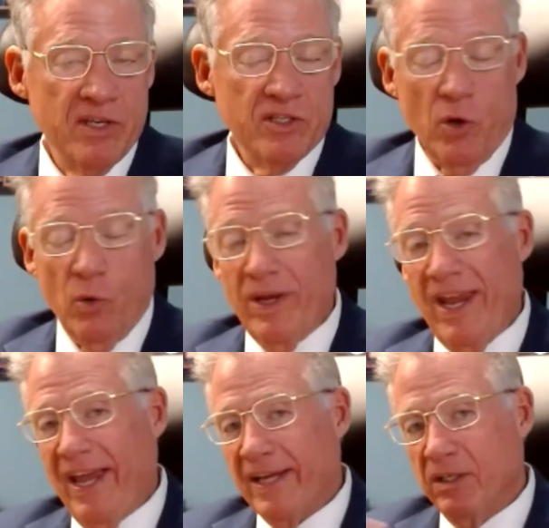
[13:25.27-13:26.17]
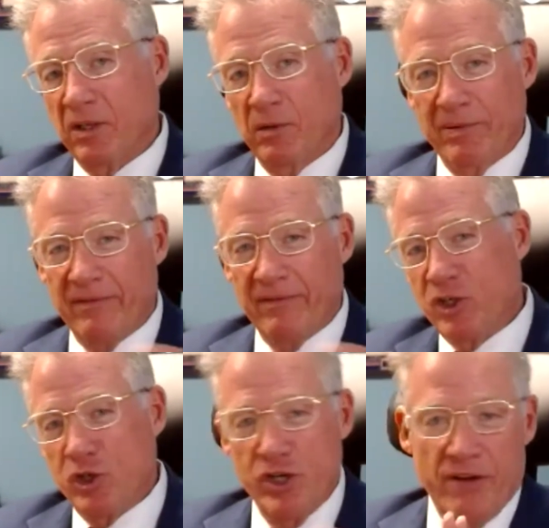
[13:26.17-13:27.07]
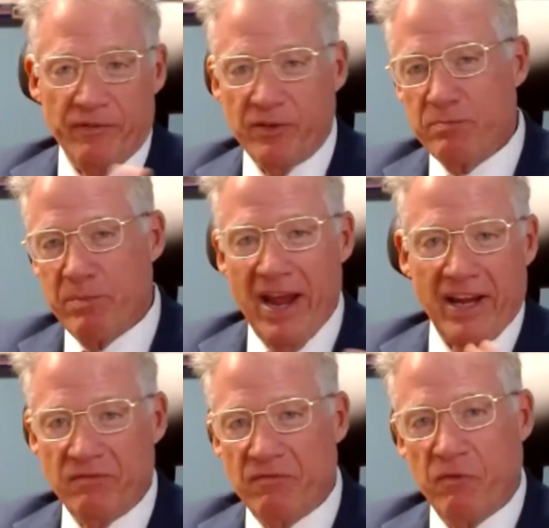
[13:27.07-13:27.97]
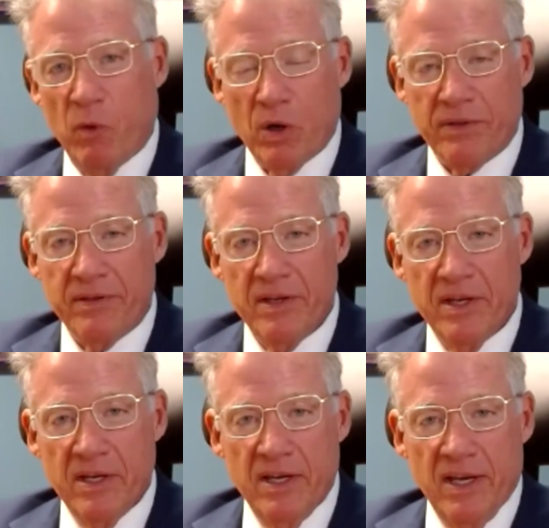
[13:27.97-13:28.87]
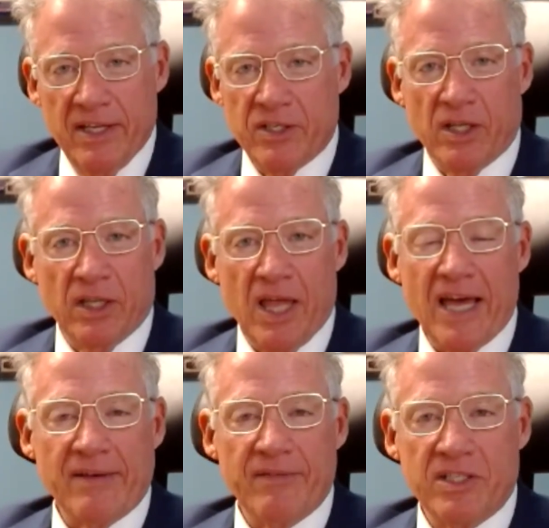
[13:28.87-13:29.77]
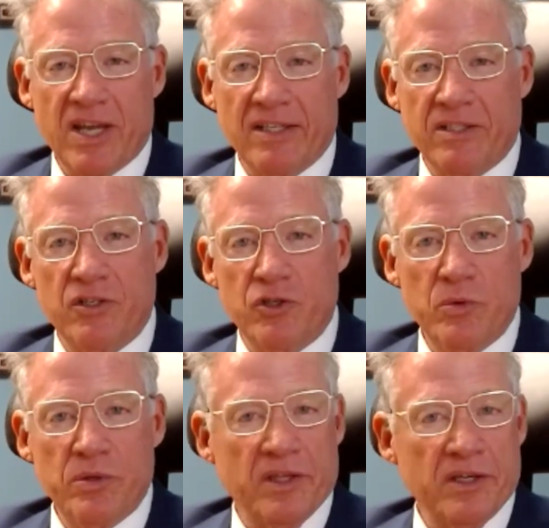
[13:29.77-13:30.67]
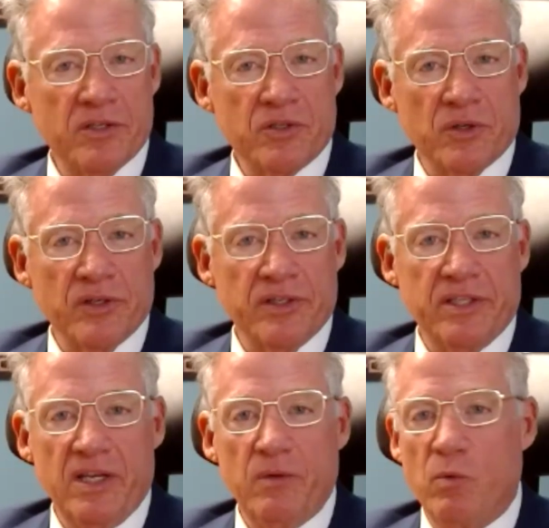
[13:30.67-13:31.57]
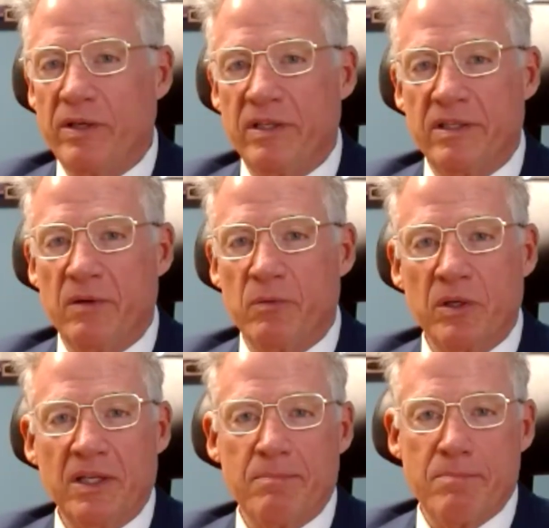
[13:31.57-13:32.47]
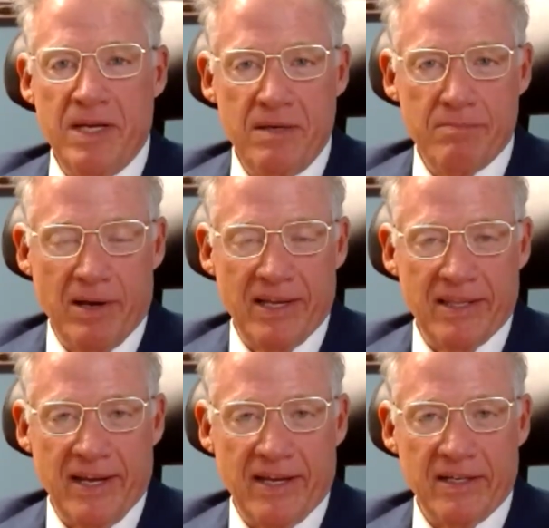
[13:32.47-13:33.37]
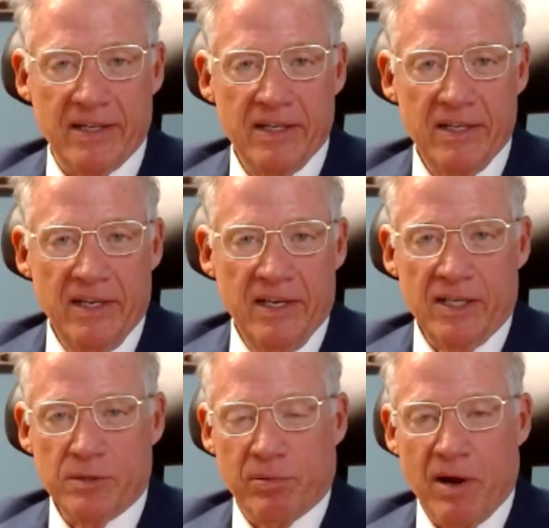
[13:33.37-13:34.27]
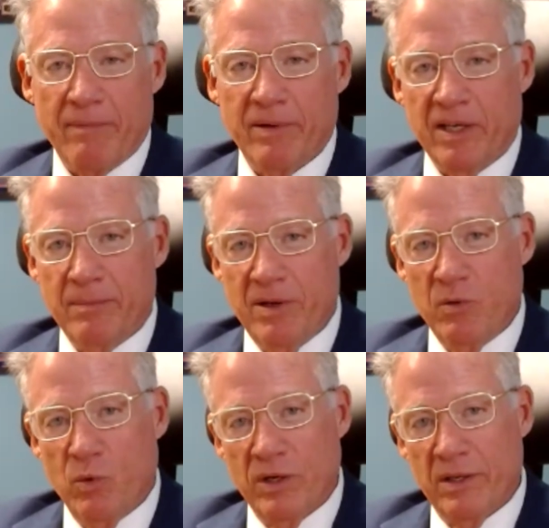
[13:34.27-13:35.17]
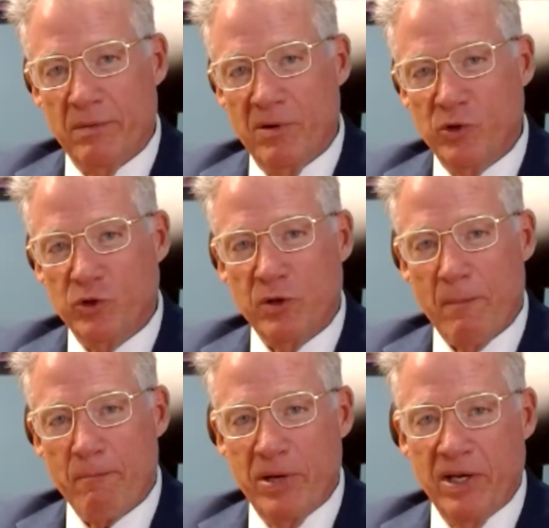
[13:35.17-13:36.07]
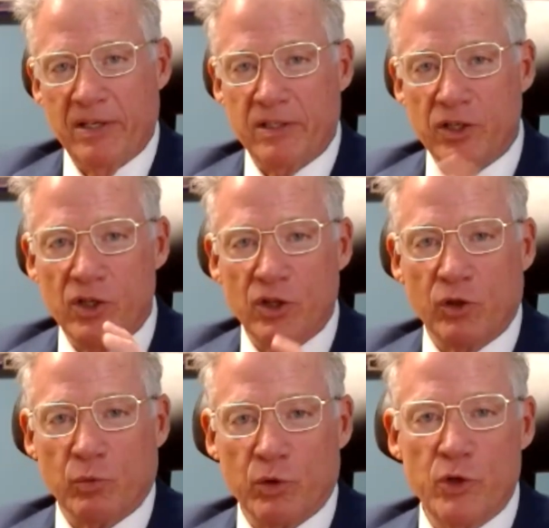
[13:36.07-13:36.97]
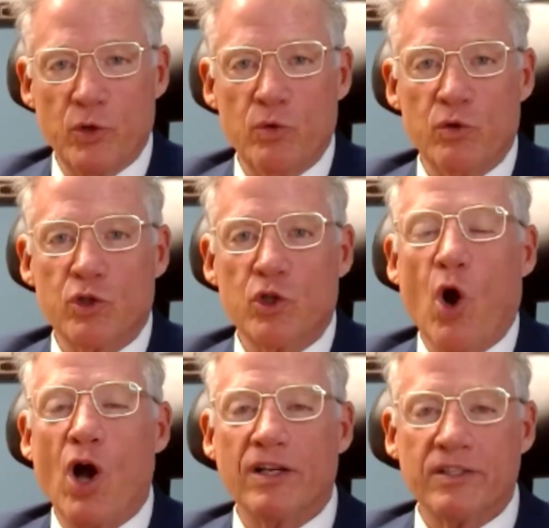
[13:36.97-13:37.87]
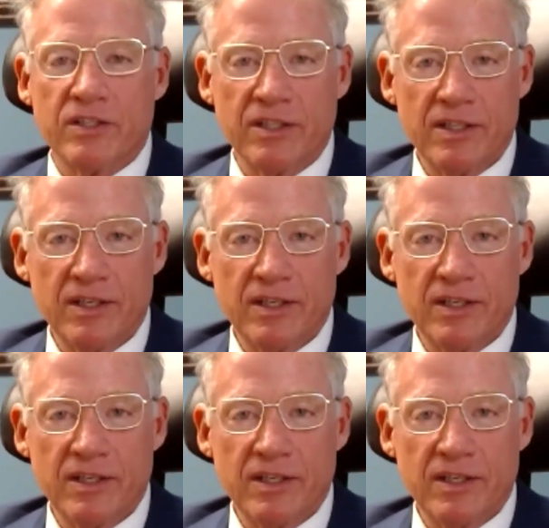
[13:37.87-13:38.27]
So we had a little bit of a shift back and forth. It's a lot of us has to do with uncertainty. What did they really mean by that? It's probably going to be one of the most picked through talks